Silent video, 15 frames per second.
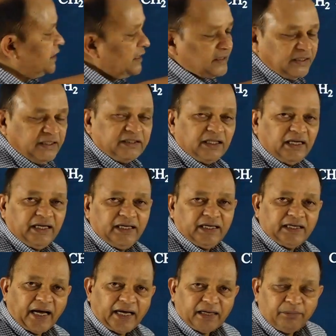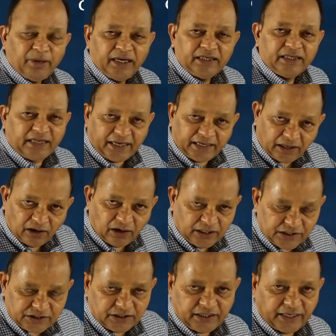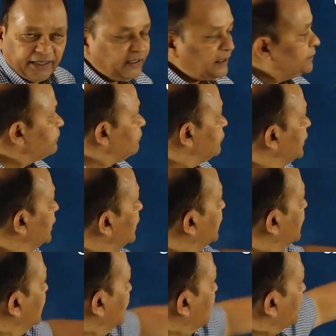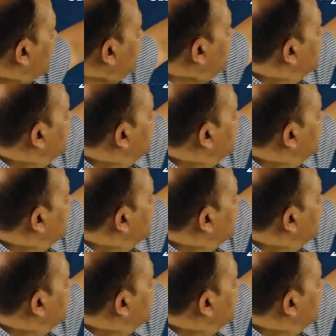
is ethylene diamine tetraacetate. Okay.